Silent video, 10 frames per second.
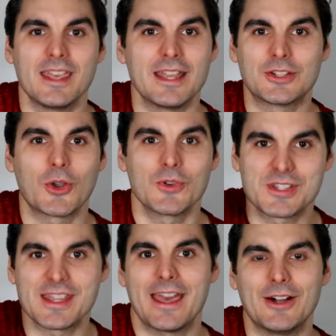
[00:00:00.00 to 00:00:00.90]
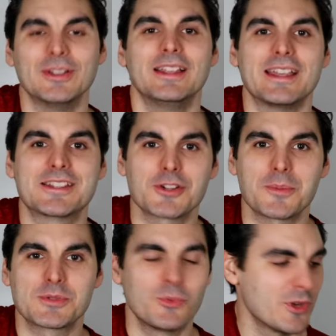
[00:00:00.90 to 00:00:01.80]
it goes to hell. It
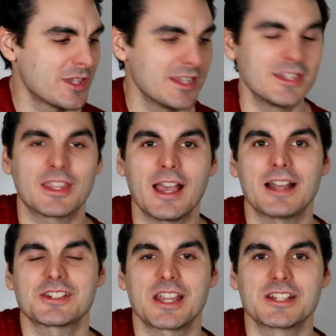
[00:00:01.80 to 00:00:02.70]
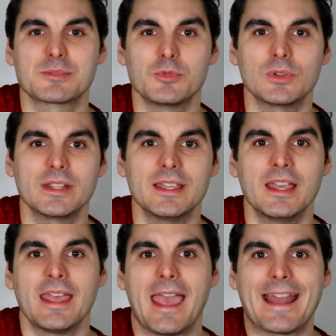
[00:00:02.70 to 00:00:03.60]
stops working, you can't change smoothly,
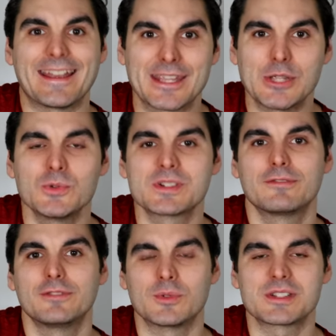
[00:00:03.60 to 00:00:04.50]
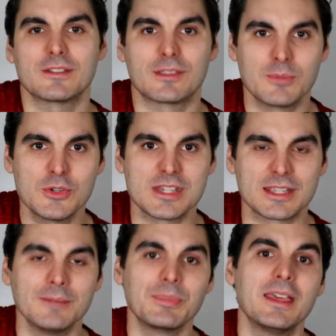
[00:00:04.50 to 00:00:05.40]
and it kills the fluency of the
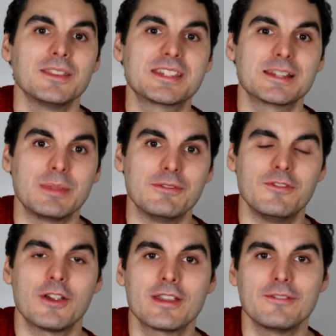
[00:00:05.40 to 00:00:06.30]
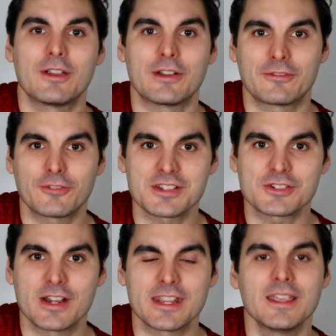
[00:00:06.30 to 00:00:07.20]
music. This can be very, very
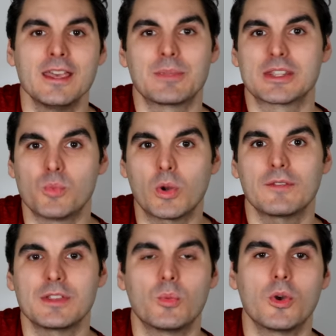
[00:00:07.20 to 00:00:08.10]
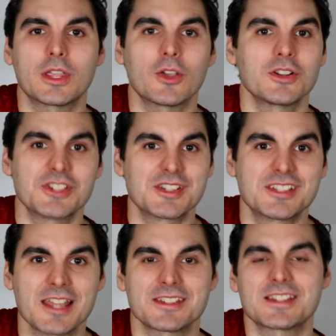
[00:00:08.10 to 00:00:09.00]
frustrating because whatever you're working on just
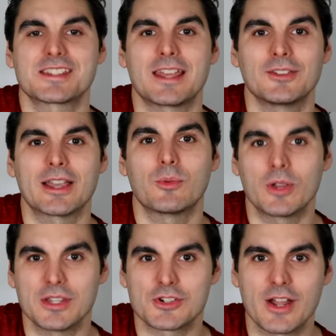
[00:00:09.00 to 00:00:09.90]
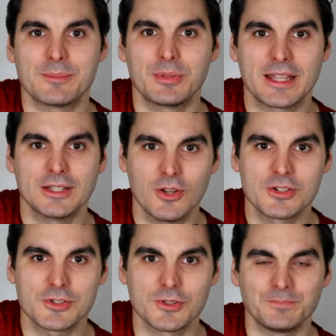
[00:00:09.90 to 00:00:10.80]
doesn't sound like what you're trying to play
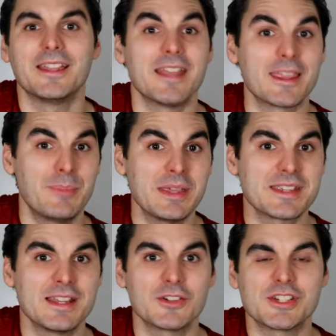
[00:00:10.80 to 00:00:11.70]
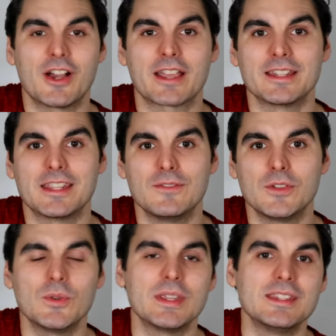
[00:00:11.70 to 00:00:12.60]
along to. Now, the best analogy I can give
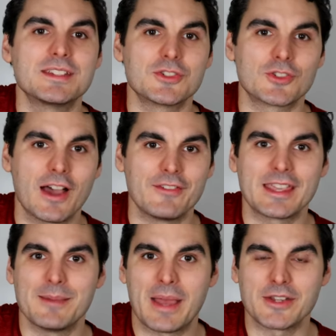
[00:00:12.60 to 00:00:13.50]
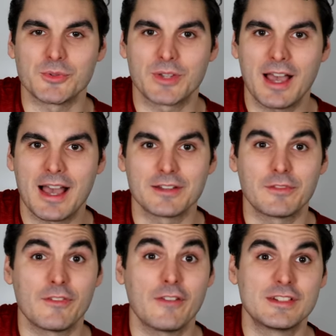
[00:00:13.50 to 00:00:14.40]
you is driving a manual car, and if
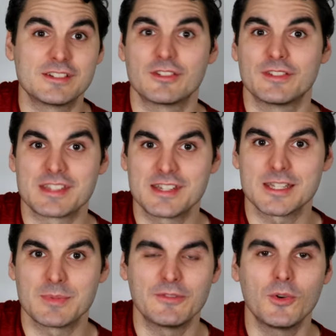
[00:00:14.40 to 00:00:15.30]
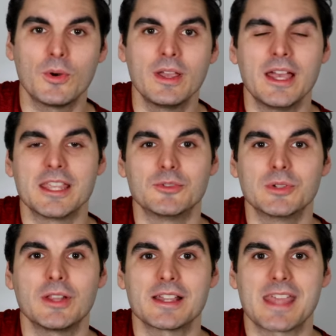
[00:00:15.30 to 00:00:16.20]
you've ever driven sticks before, you
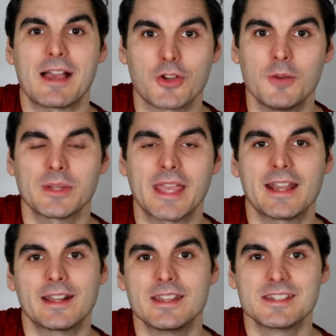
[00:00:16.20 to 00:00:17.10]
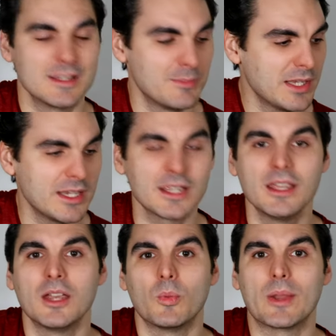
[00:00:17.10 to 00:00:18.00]
realize how complicated it is in the beginning
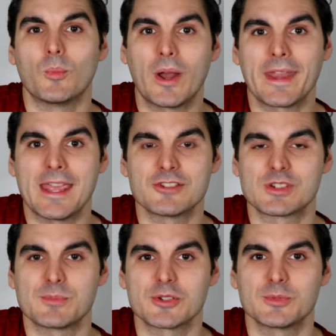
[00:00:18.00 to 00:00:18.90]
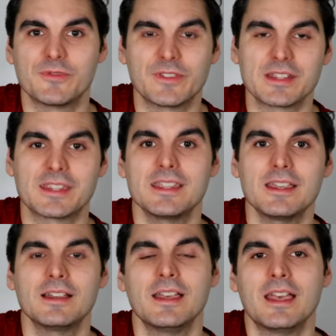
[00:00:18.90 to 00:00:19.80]
when one hand's responsible for the gear